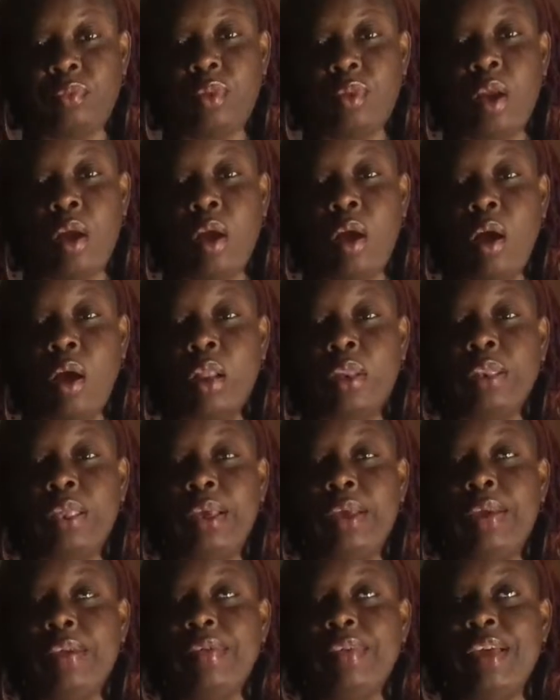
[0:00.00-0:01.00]
all
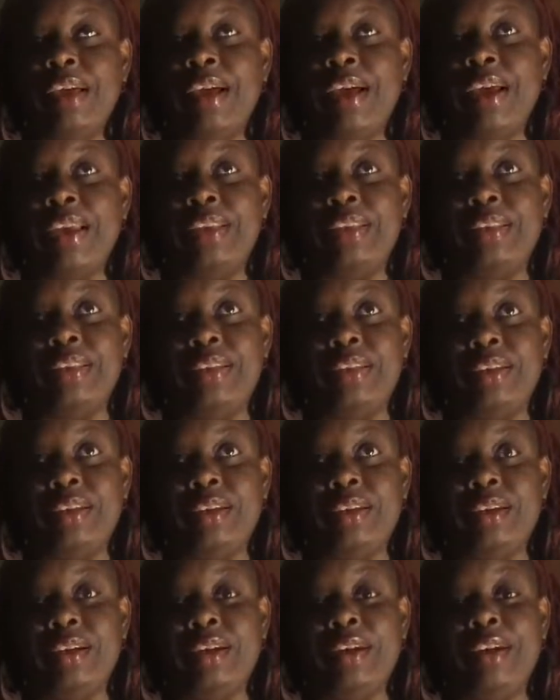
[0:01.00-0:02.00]
of the
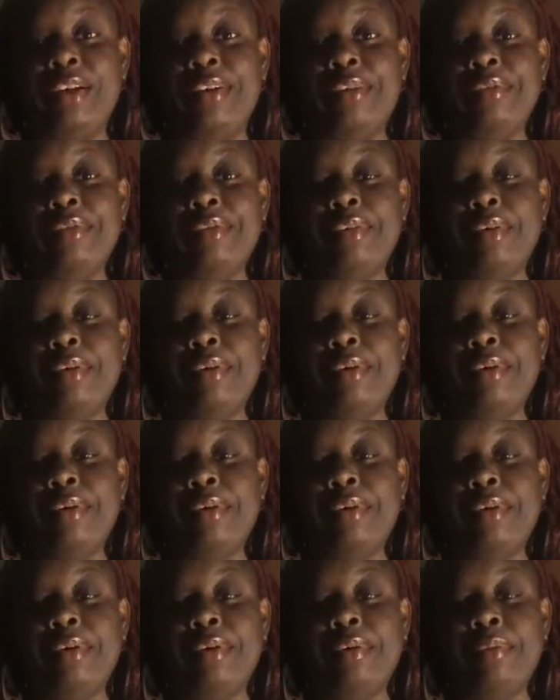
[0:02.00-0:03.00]
idea of
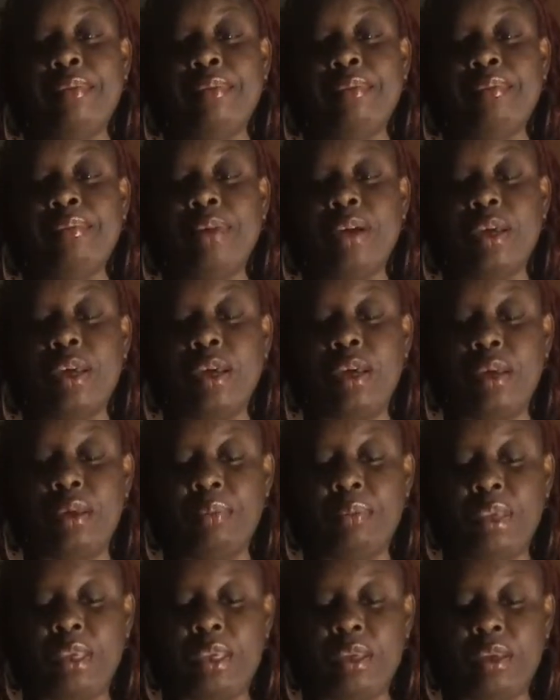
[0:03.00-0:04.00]

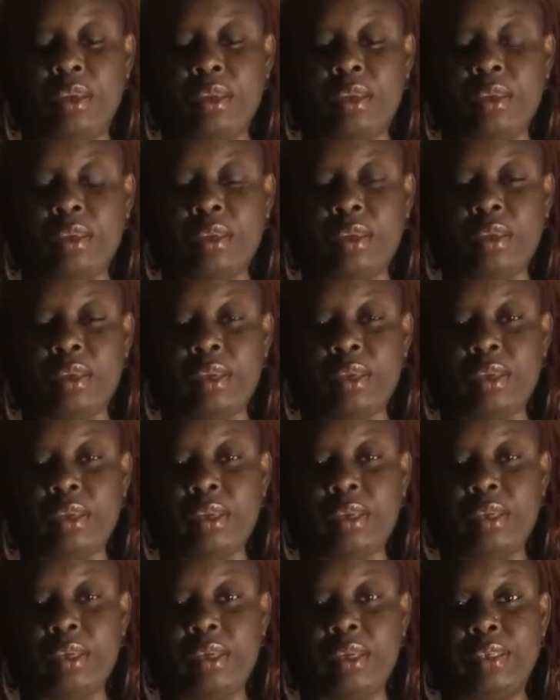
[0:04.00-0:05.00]
becoming
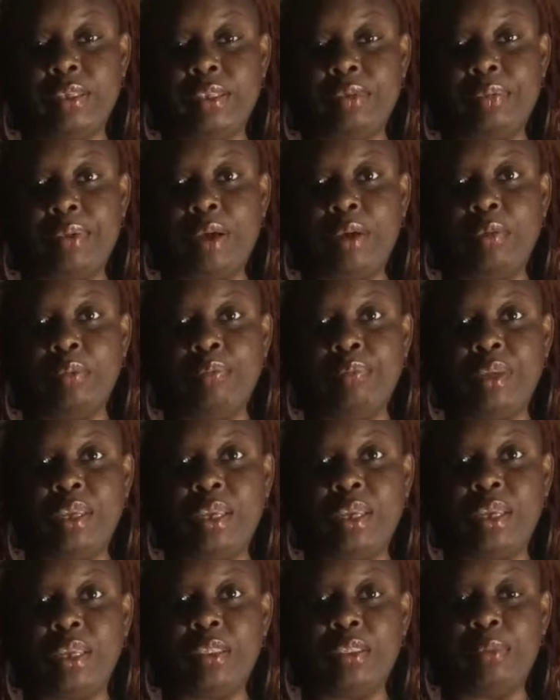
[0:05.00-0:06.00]
is about
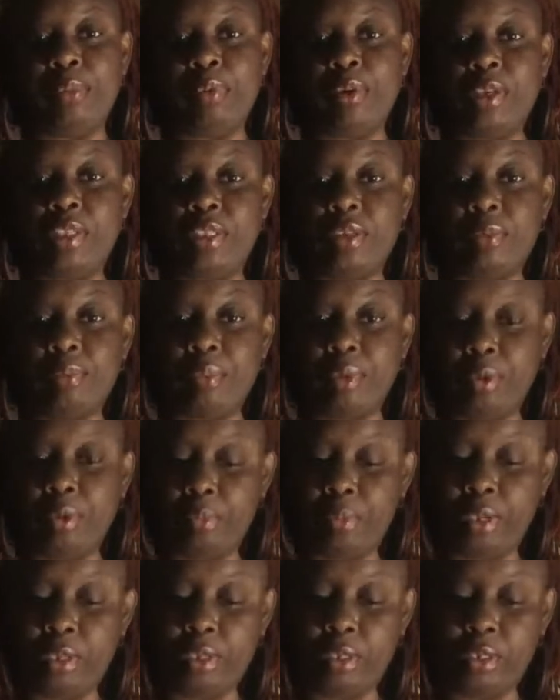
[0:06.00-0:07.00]
being in the present
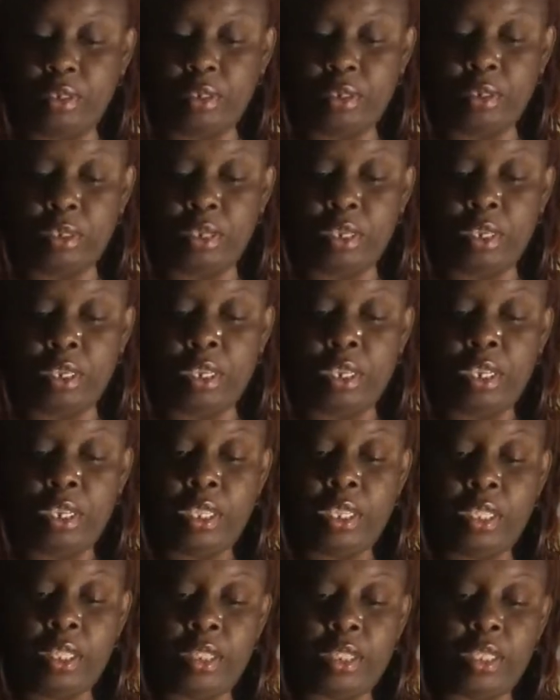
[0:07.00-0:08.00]
moment.
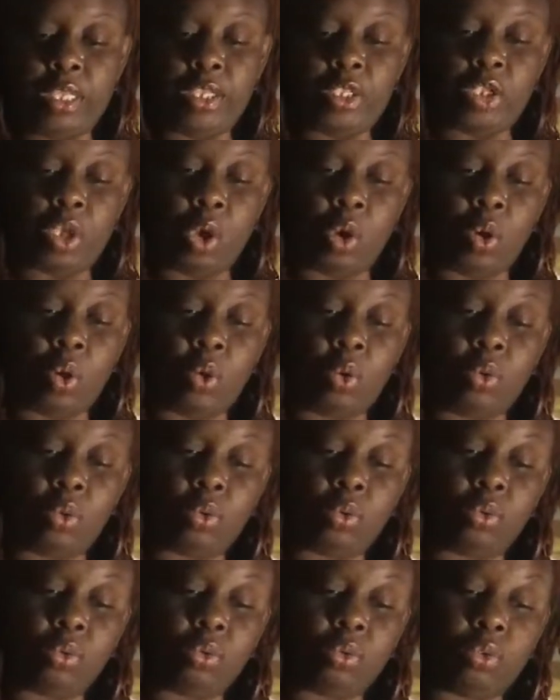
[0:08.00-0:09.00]
This
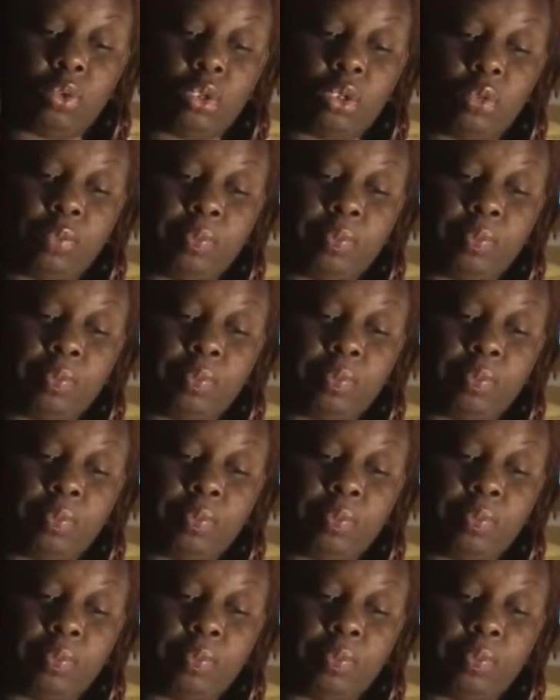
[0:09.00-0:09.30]
whole